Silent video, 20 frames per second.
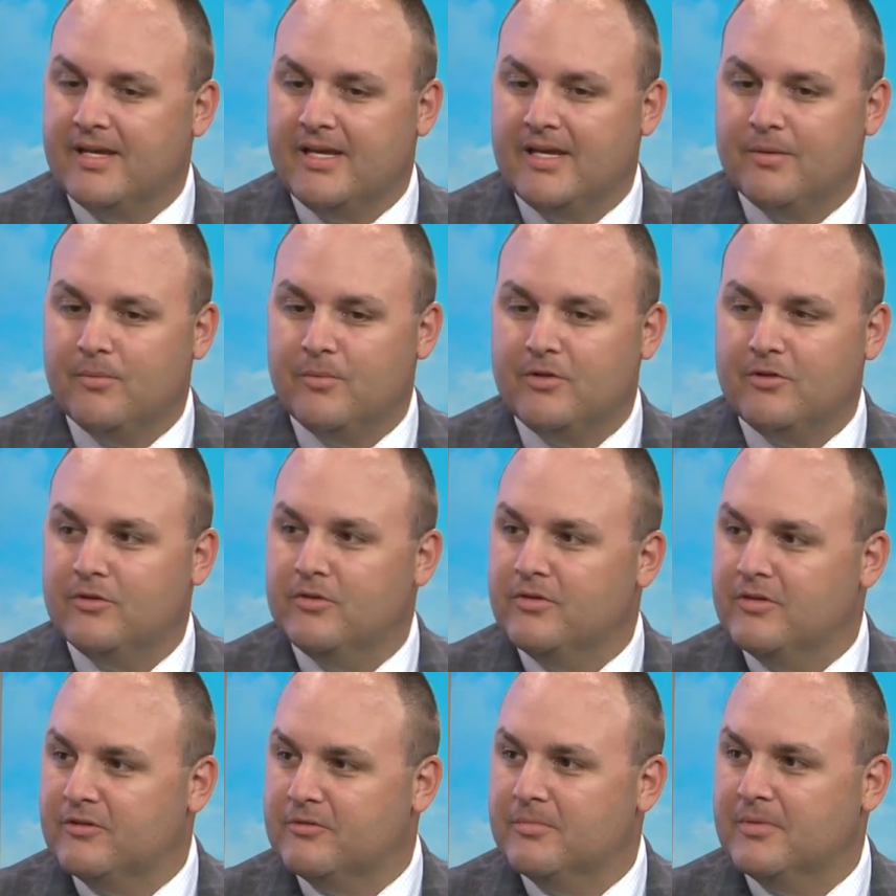and we
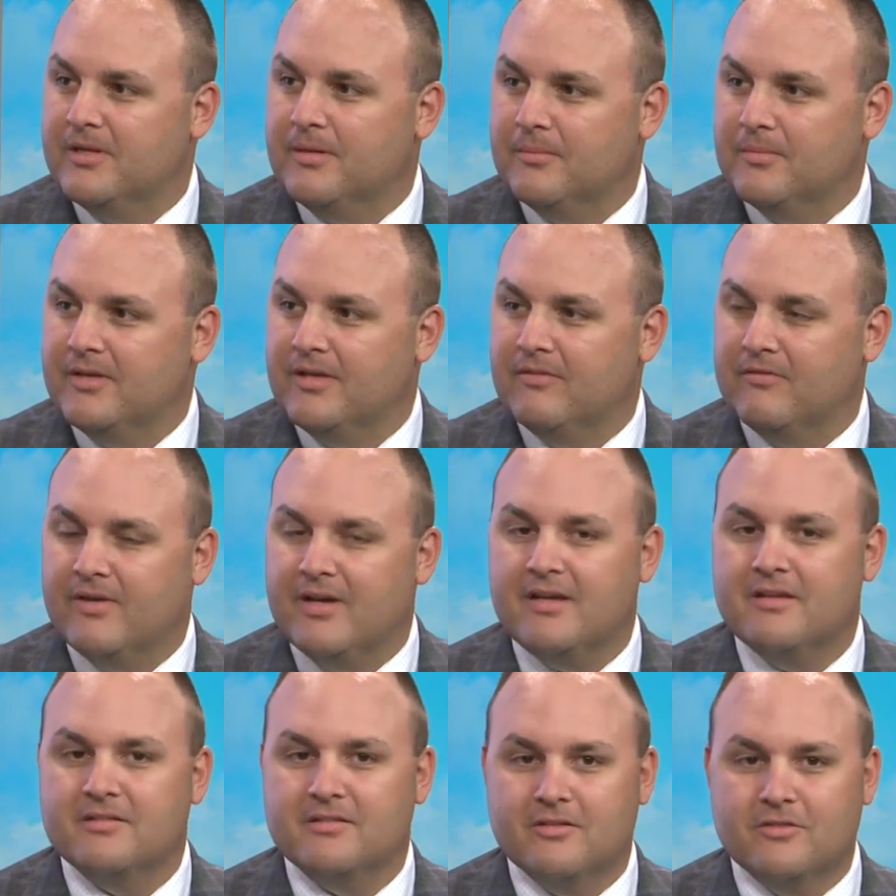do this minimally
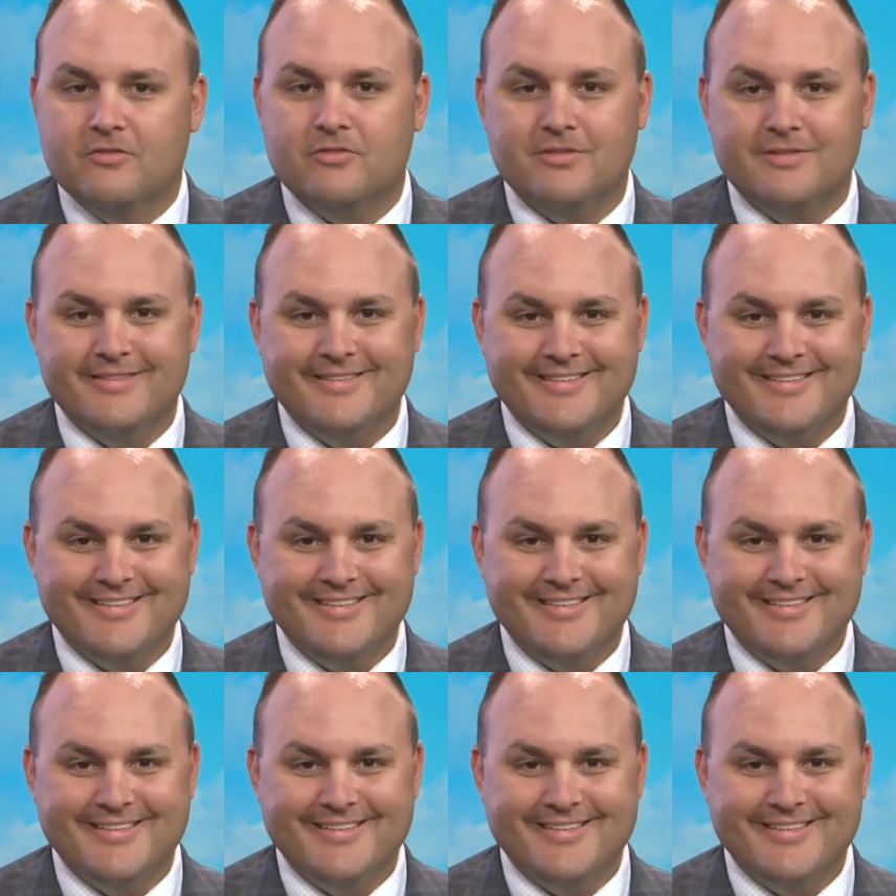invasive.